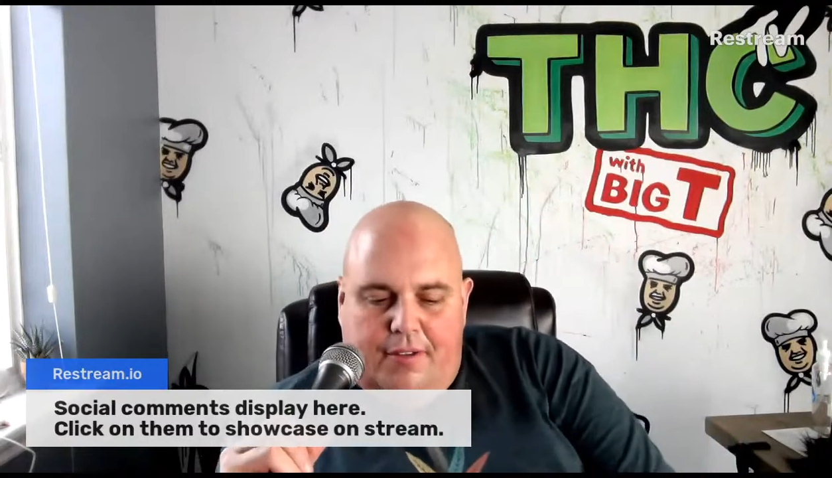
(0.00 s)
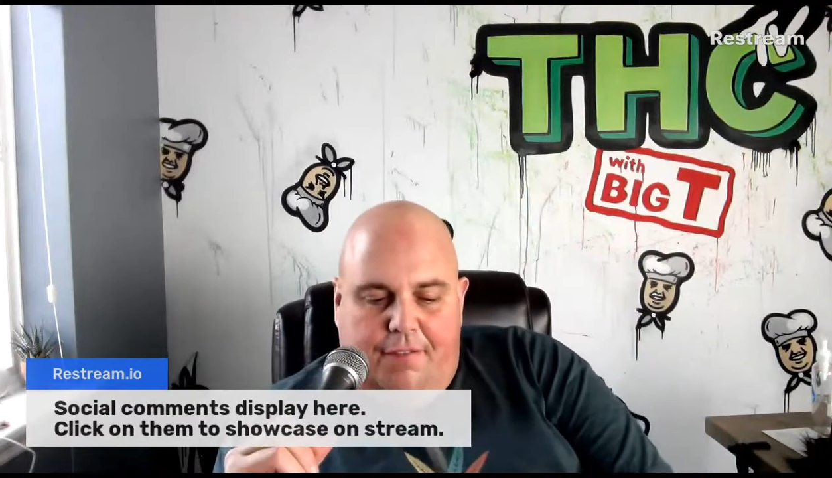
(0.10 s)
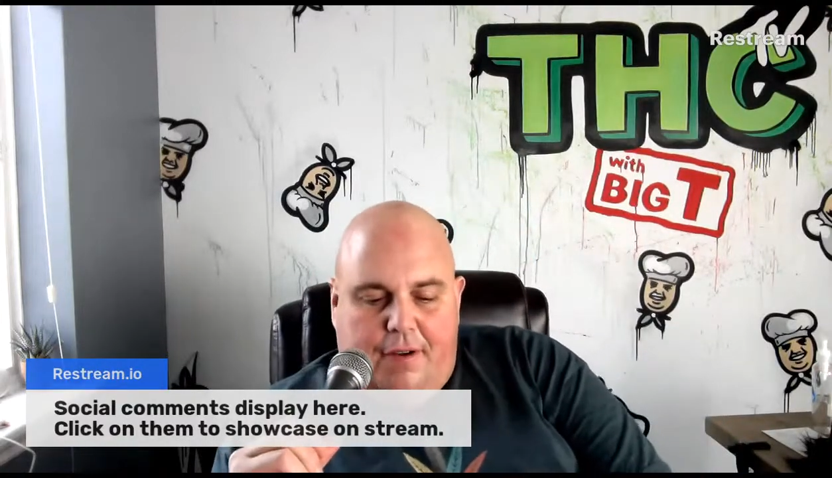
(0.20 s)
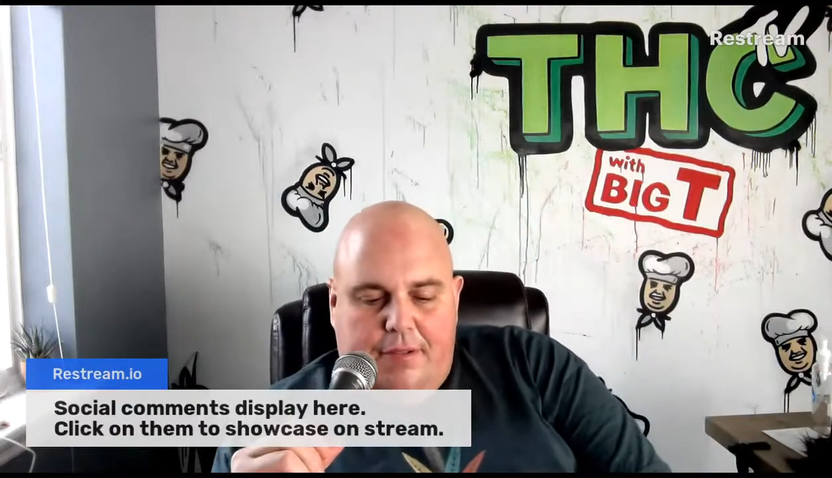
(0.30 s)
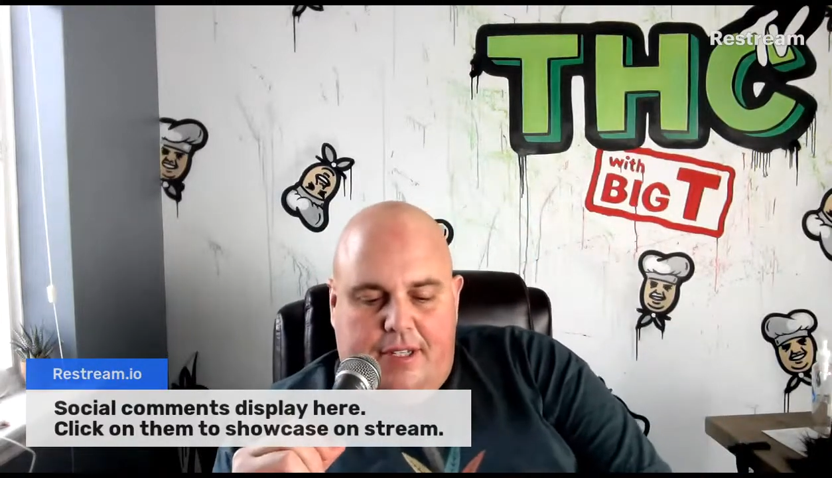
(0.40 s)
the
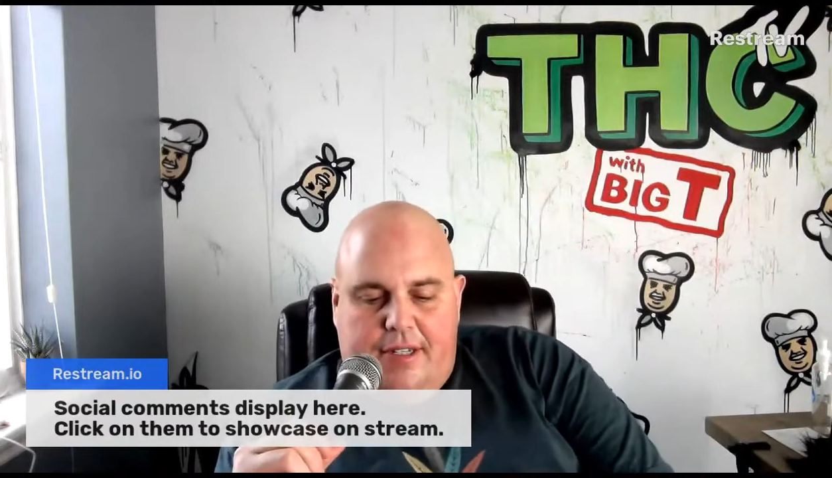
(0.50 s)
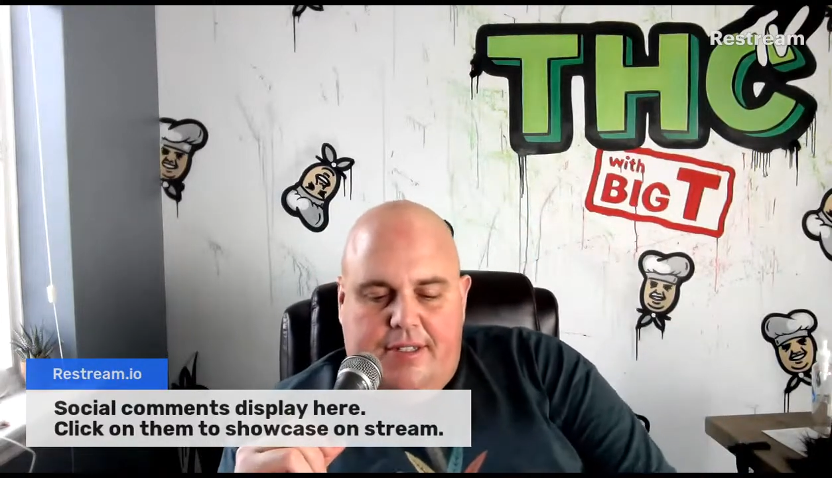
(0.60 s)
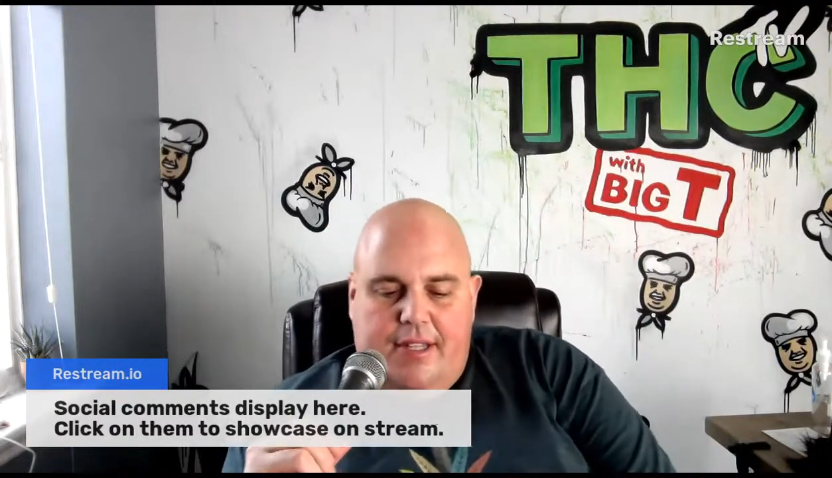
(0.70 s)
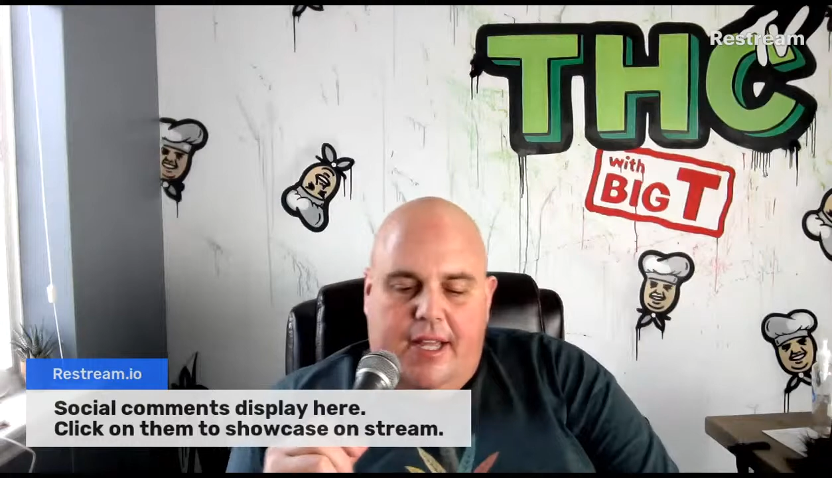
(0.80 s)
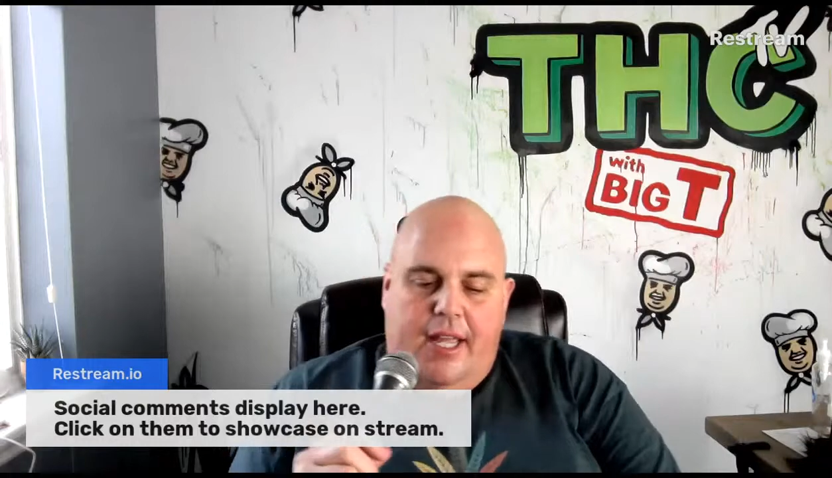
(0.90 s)
fuck was I gonna
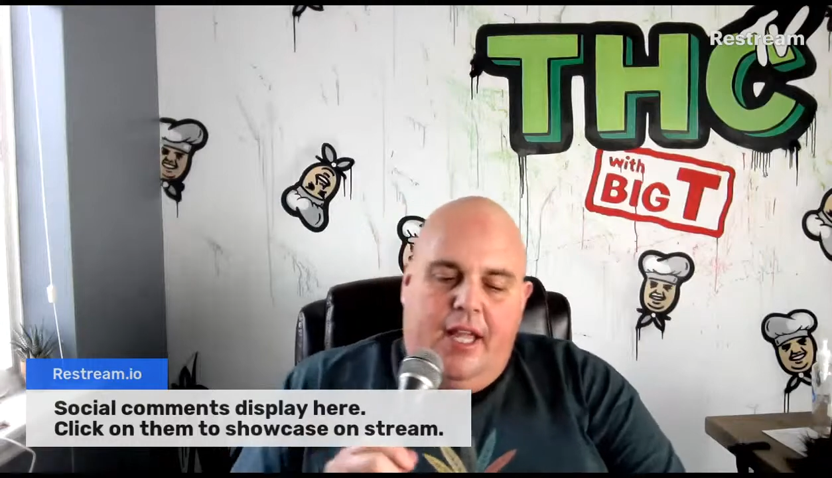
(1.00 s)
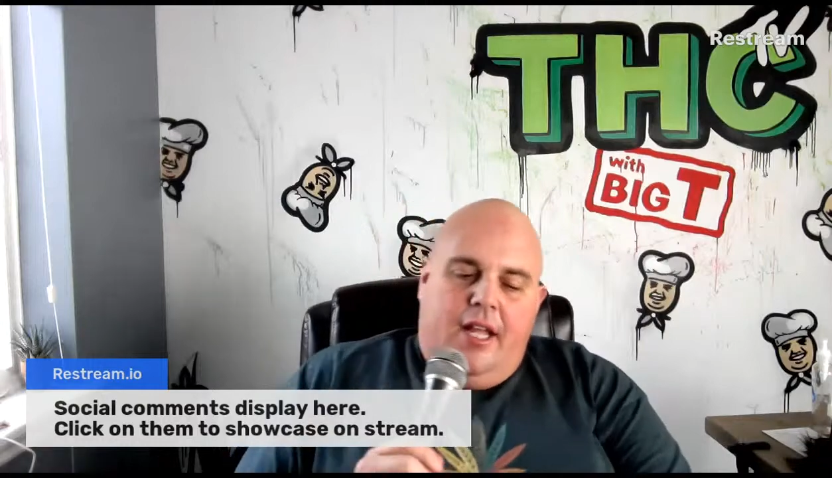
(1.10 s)
say?